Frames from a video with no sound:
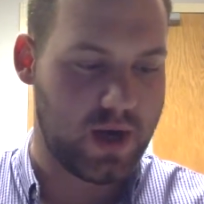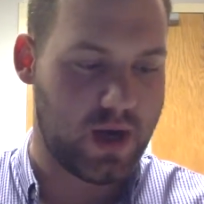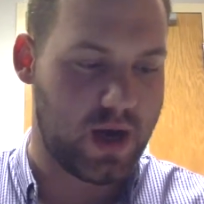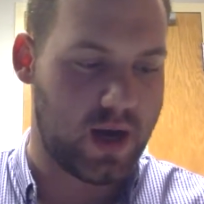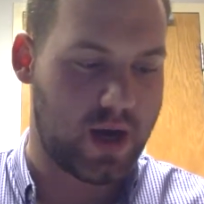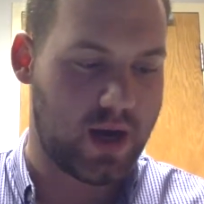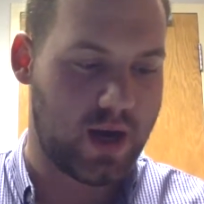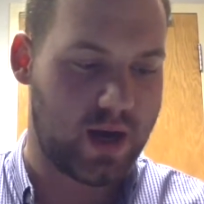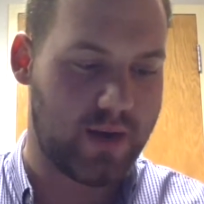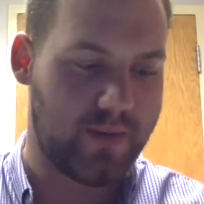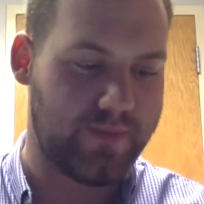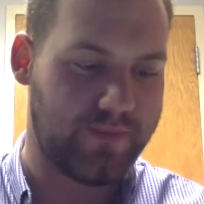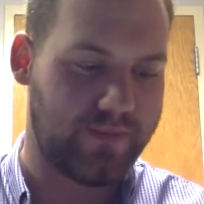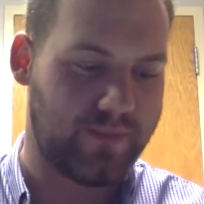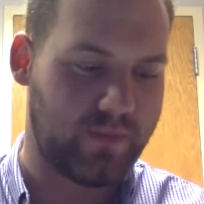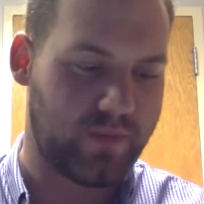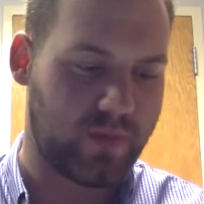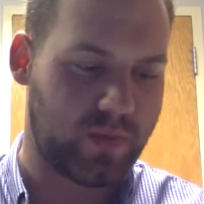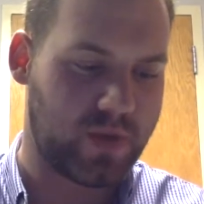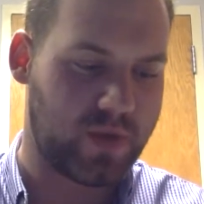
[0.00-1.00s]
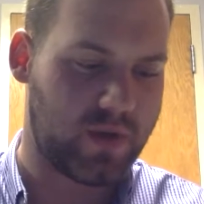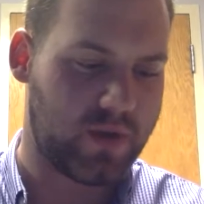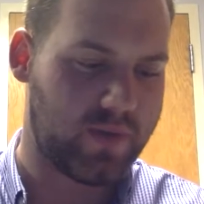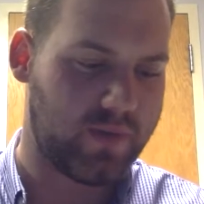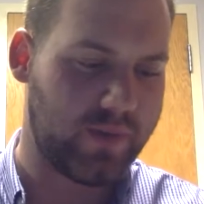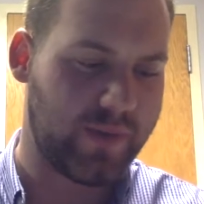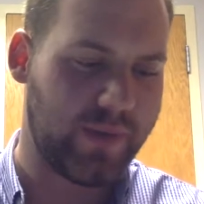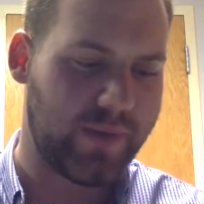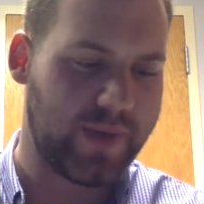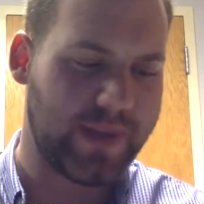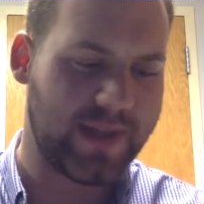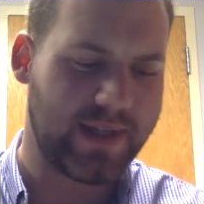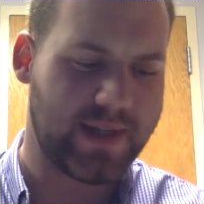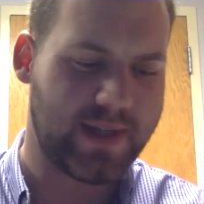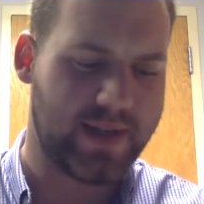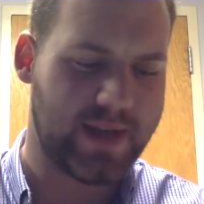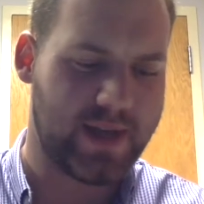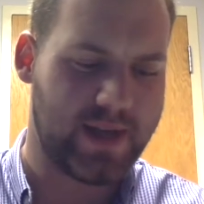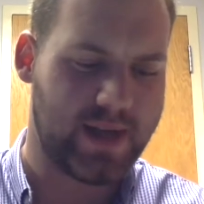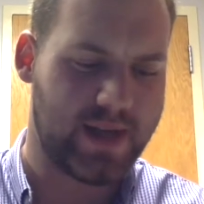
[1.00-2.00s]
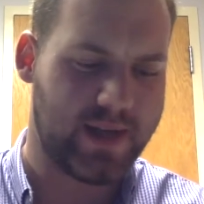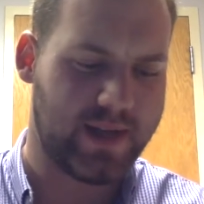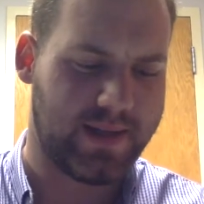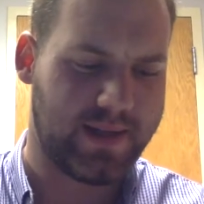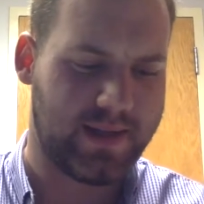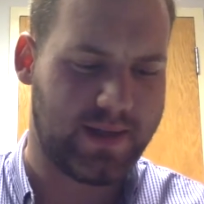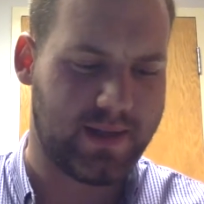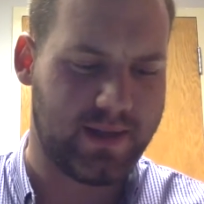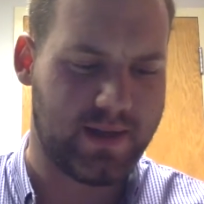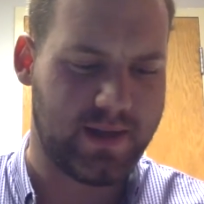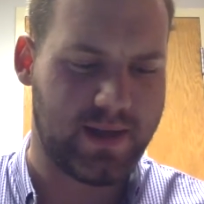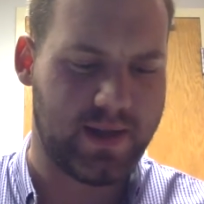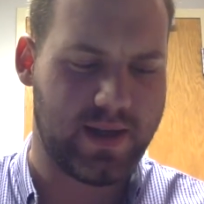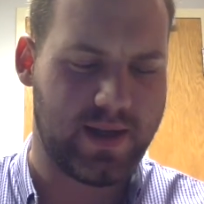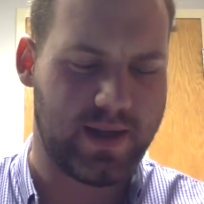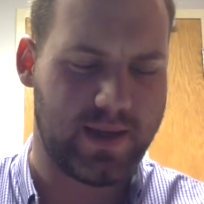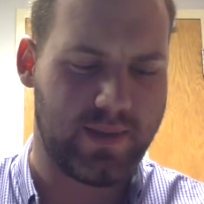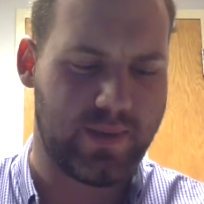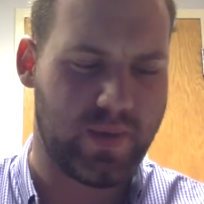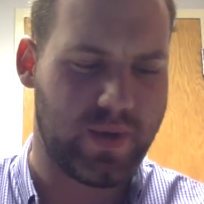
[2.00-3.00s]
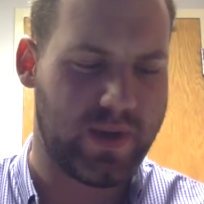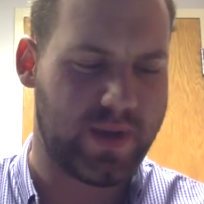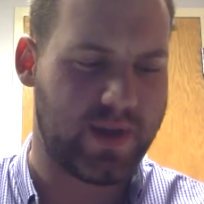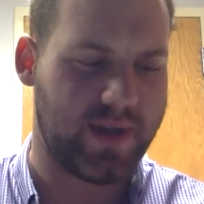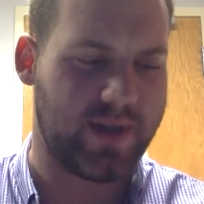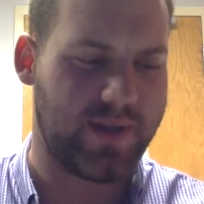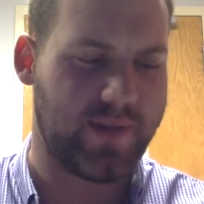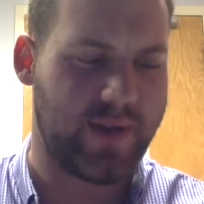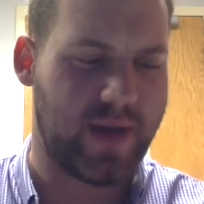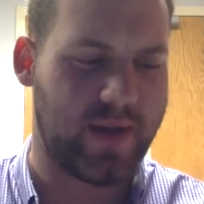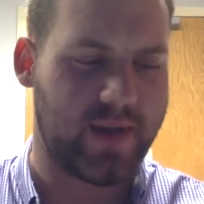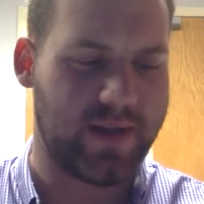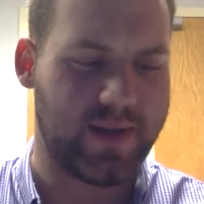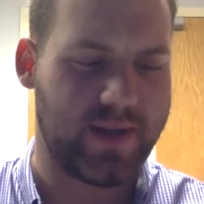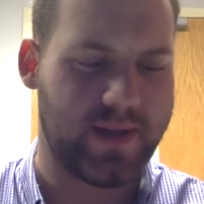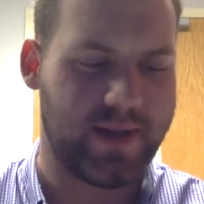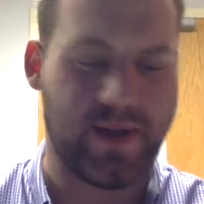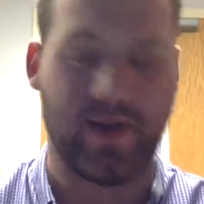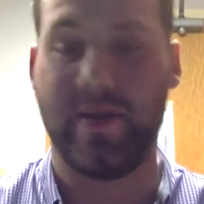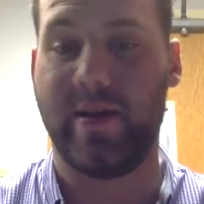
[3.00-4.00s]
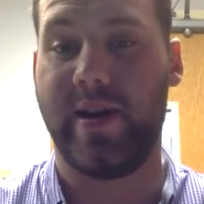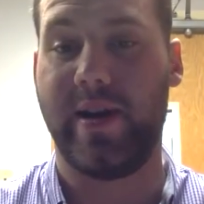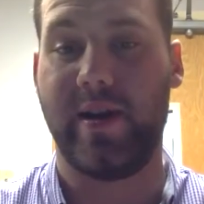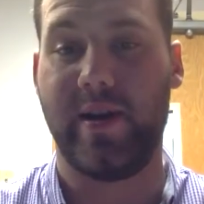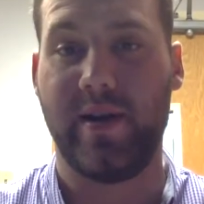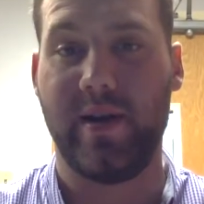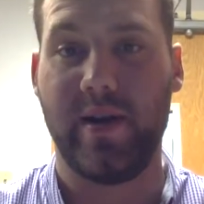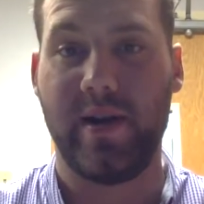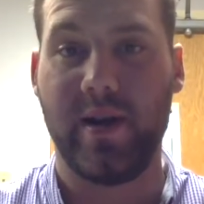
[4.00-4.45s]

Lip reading: Um, but basically, his book is about this theory